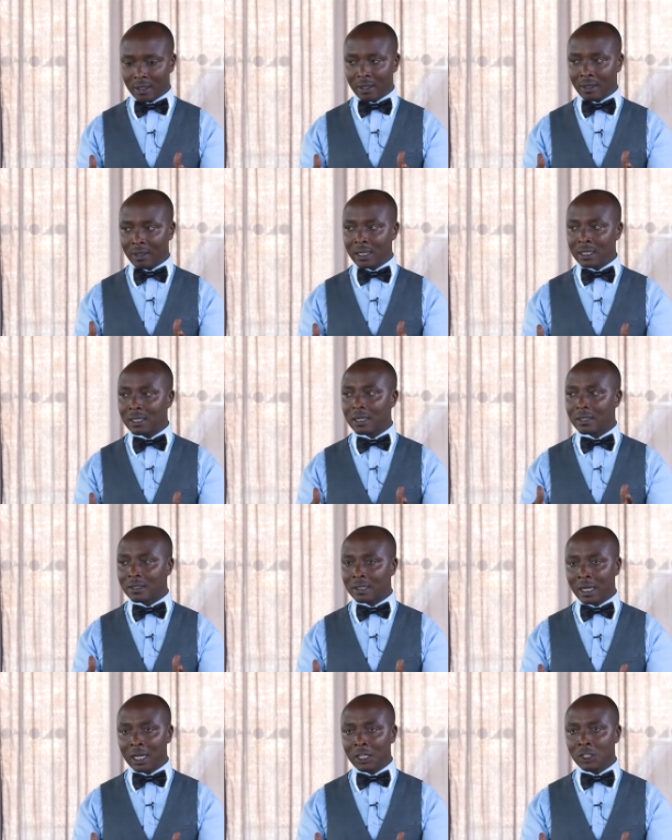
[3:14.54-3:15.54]
this
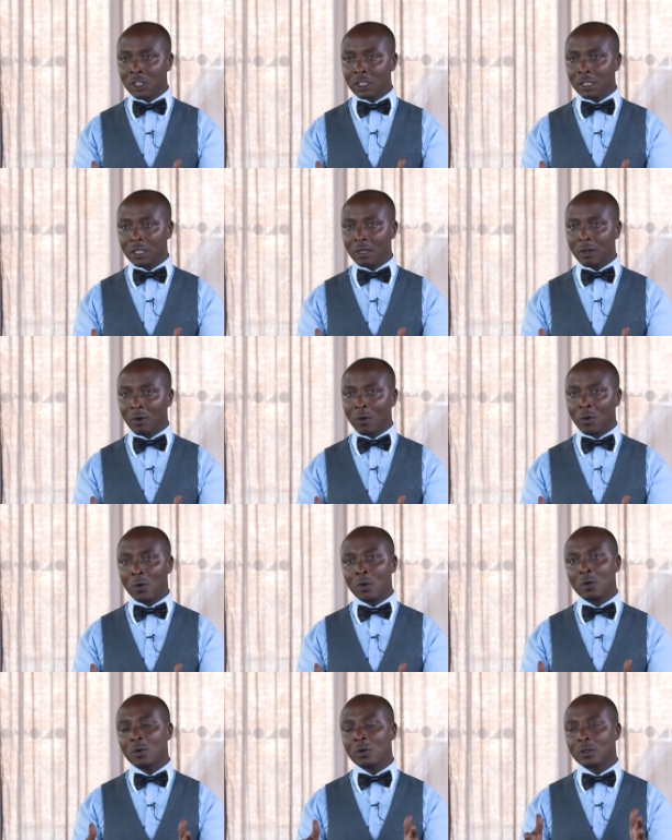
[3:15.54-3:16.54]
stage,
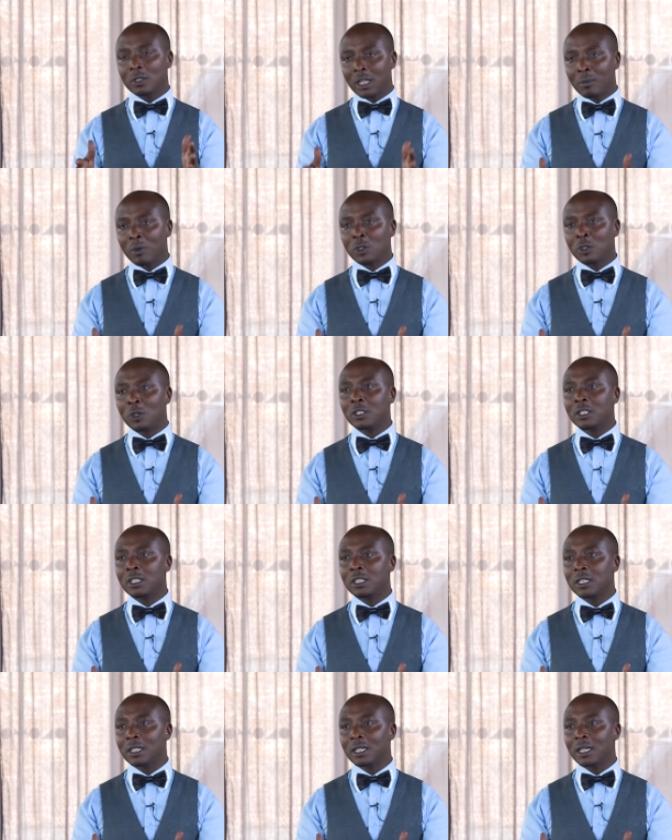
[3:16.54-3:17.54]
or table dot,
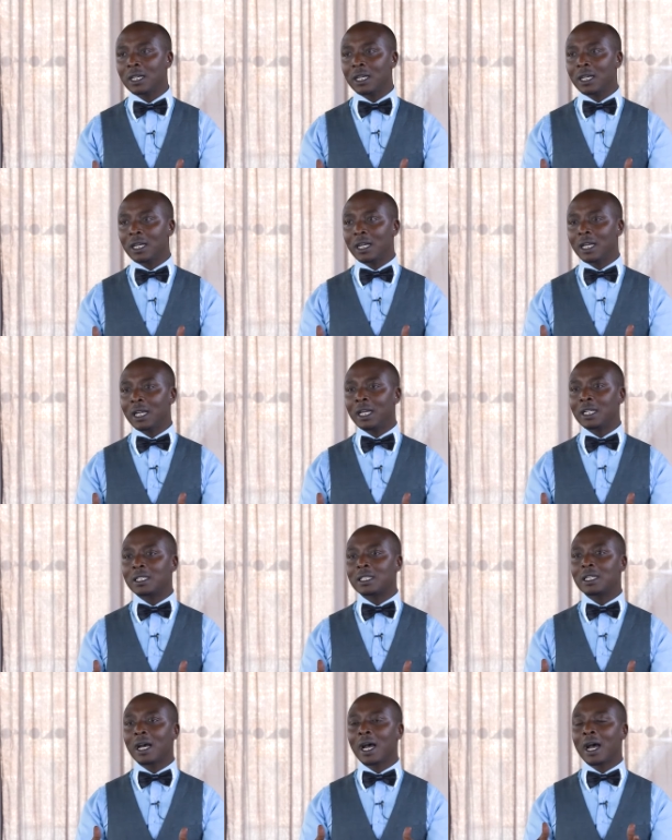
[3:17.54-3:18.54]

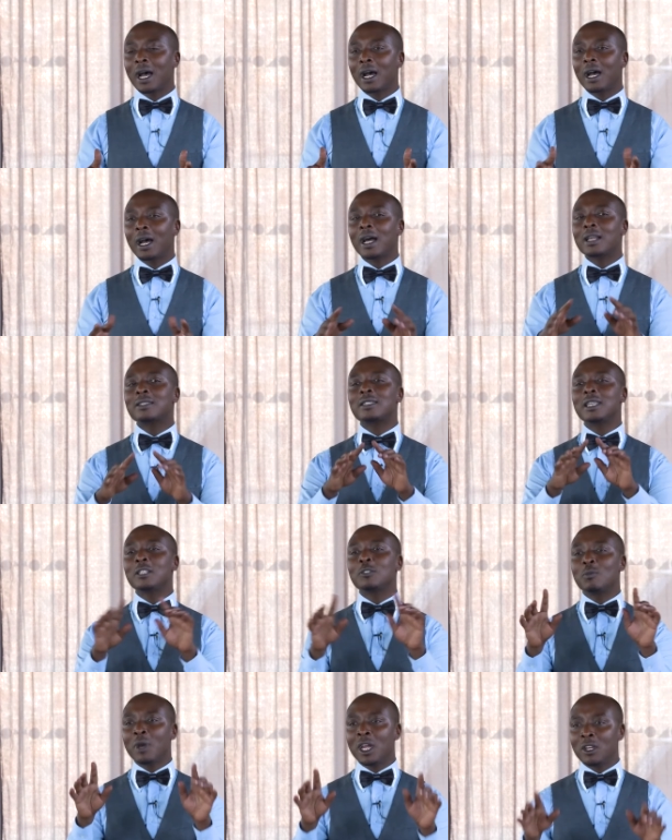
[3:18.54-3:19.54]
it's a set
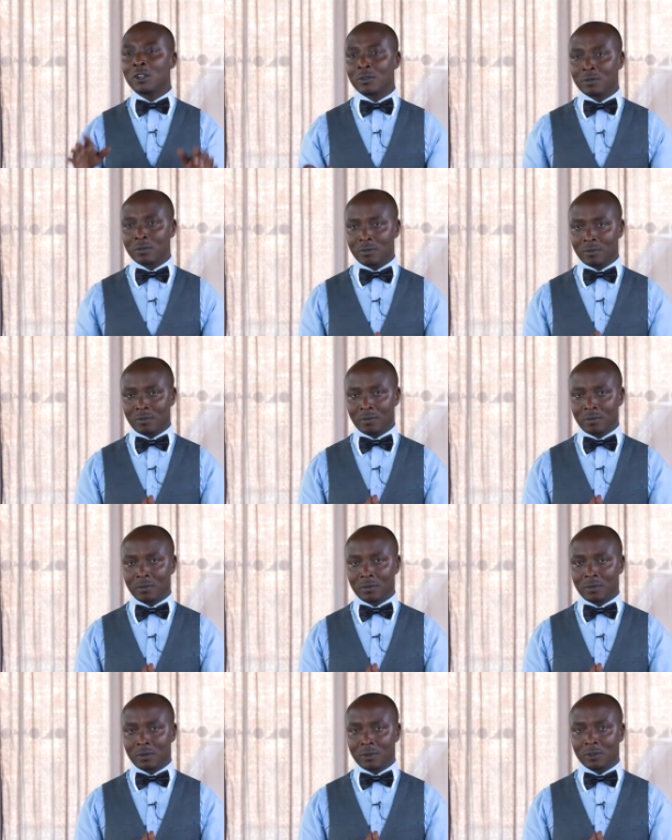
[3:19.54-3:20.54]
menu.
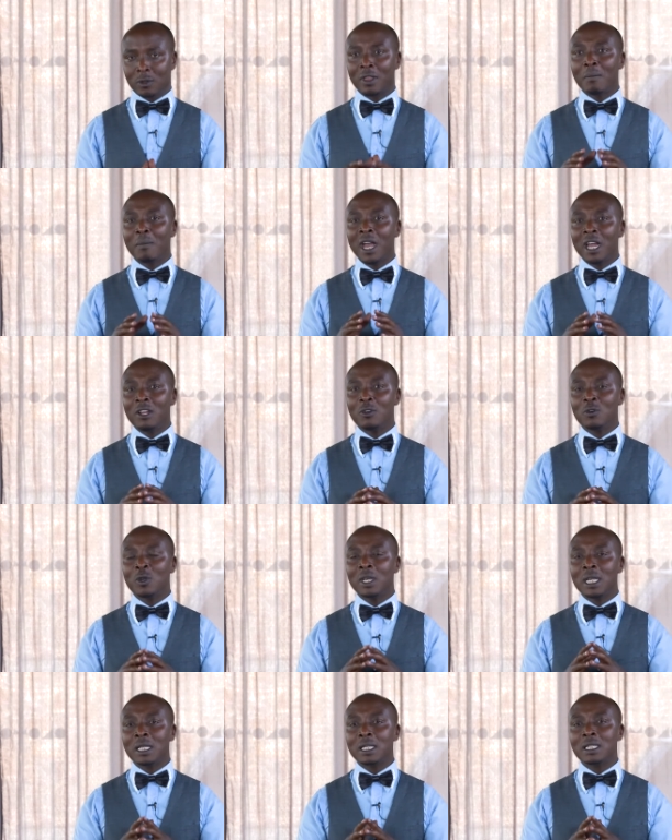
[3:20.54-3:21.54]
So the menu
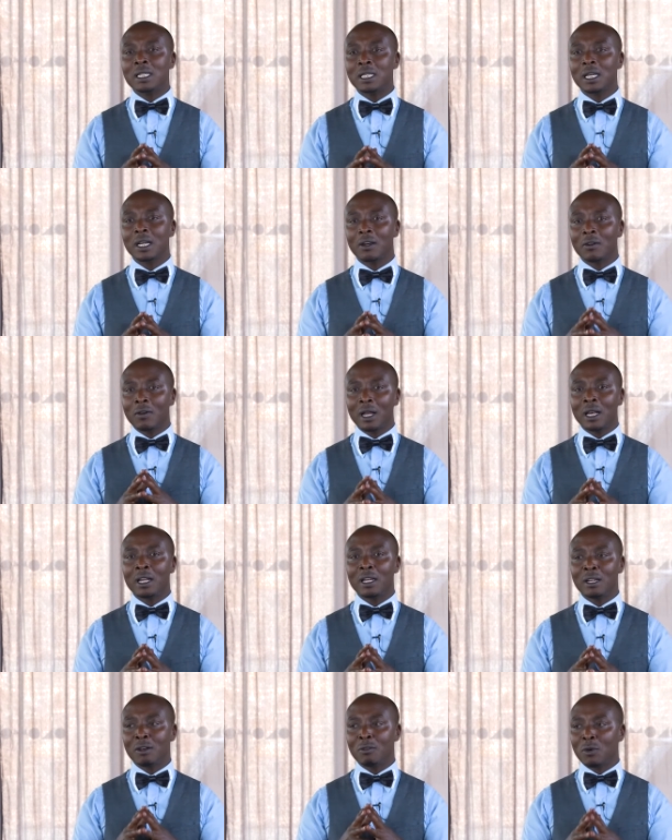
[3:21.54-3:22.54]
is
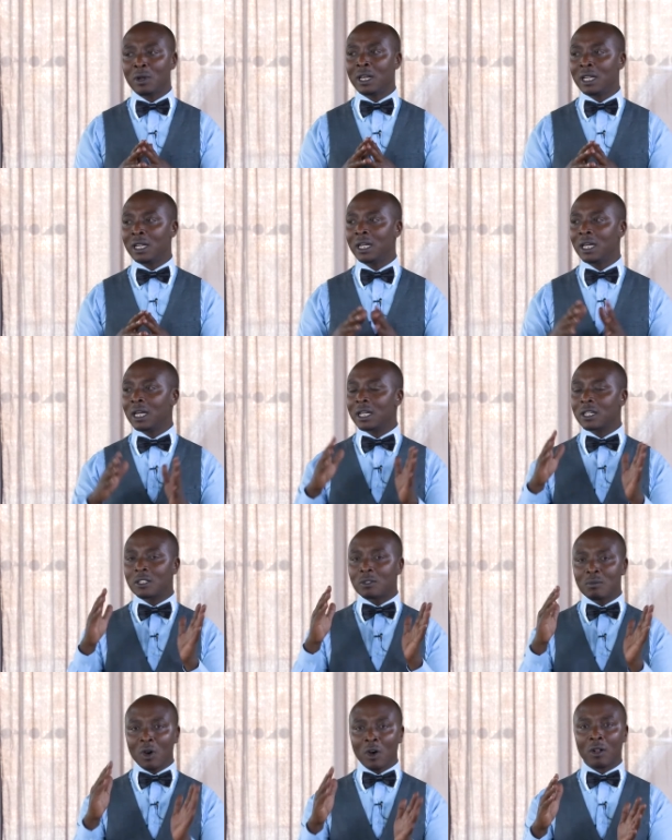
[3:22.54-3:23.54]
really, really
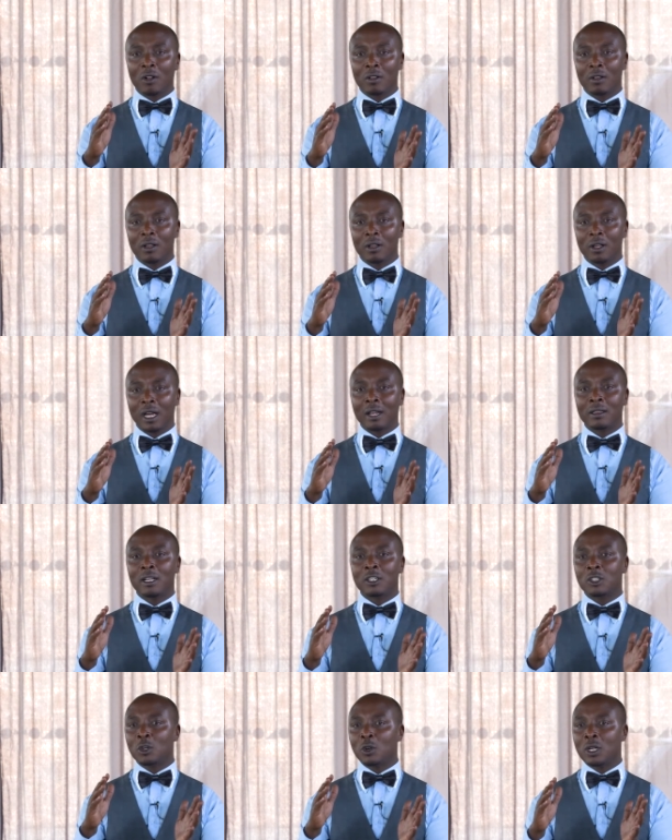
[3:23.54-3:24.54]
small, and the
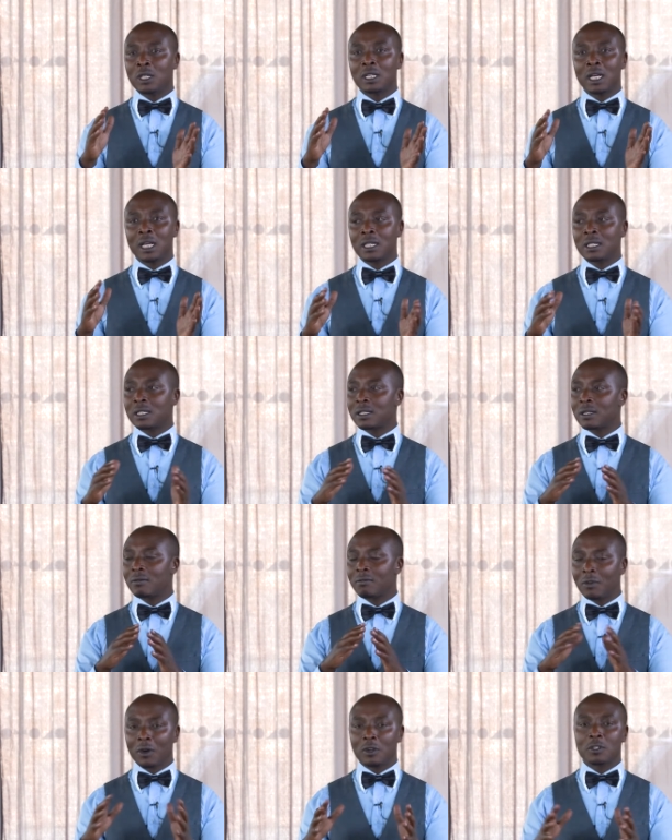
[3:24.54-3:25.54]
choice is
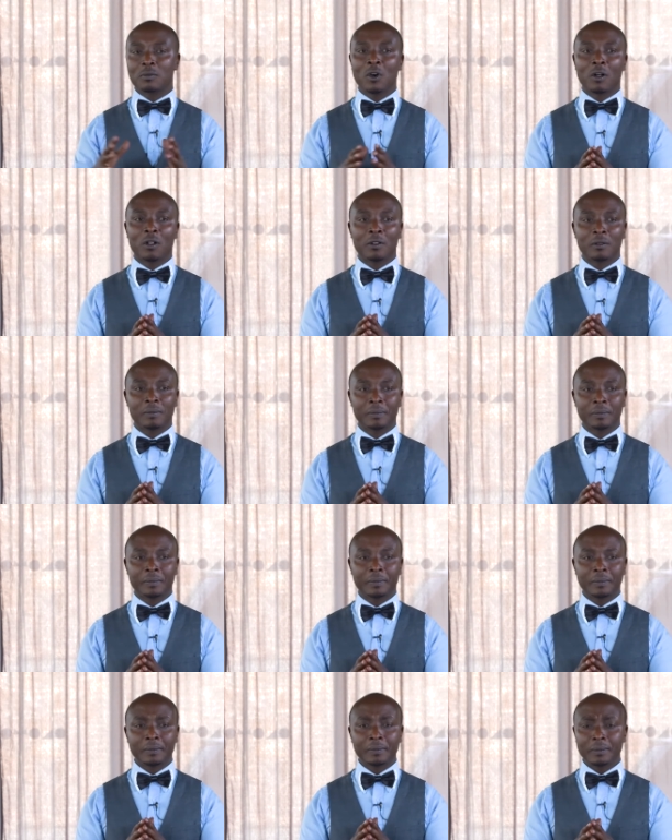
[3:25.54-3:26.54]
very small,
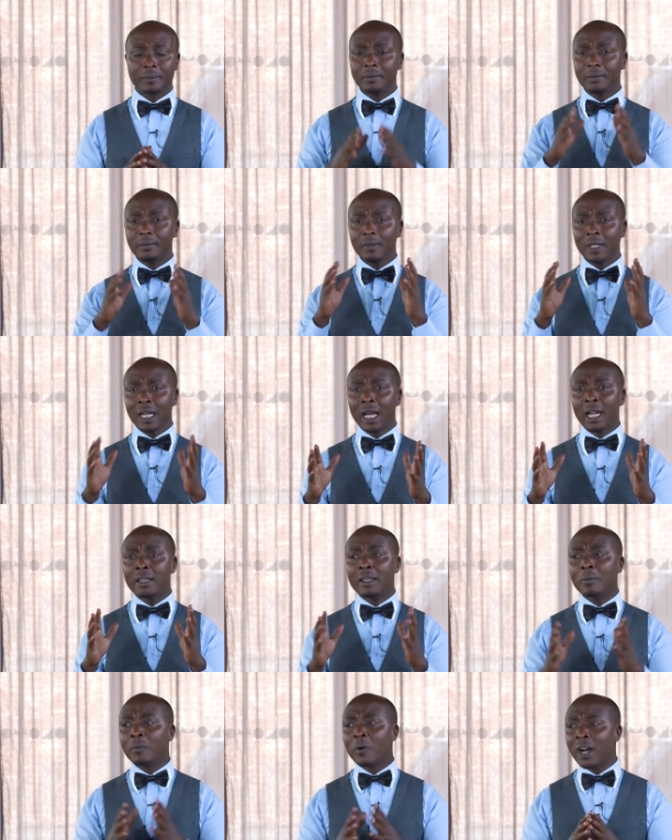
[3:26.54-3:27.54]
and the
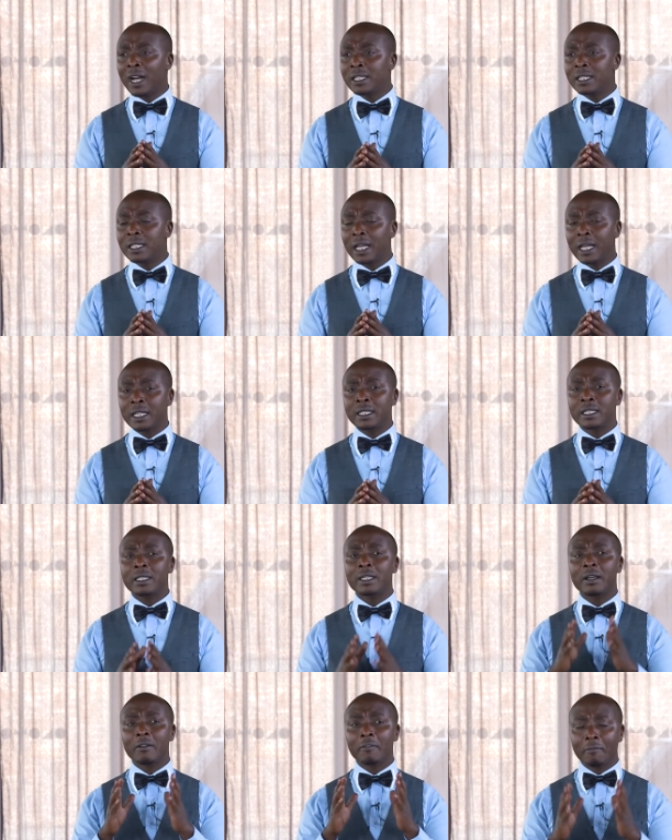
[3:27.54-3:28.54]
price is
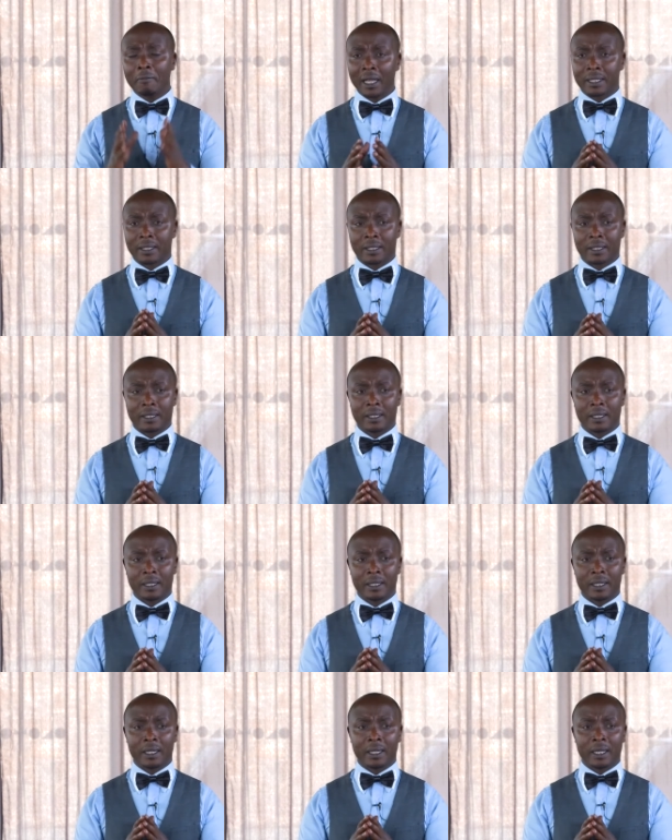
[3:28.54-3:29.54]
fixed.
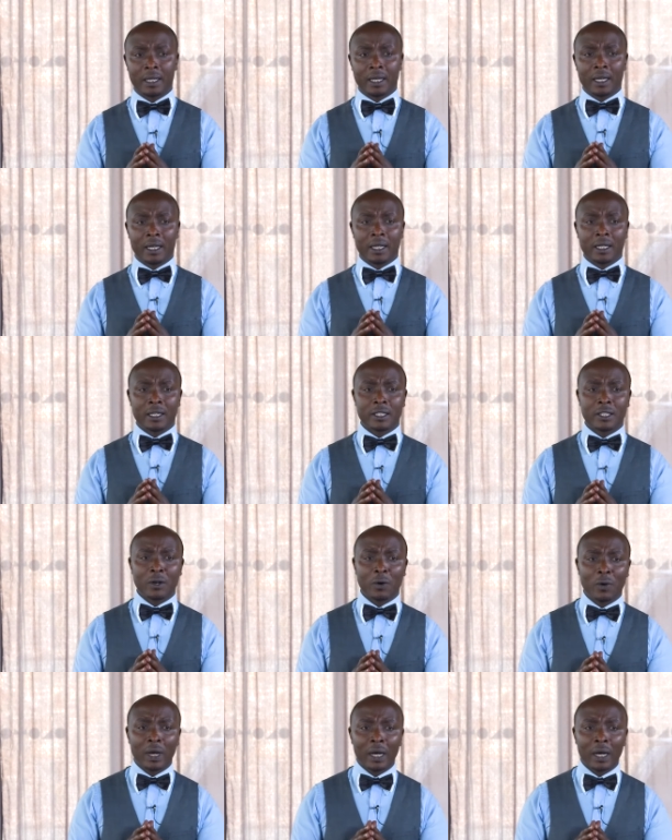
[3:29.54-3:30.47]
So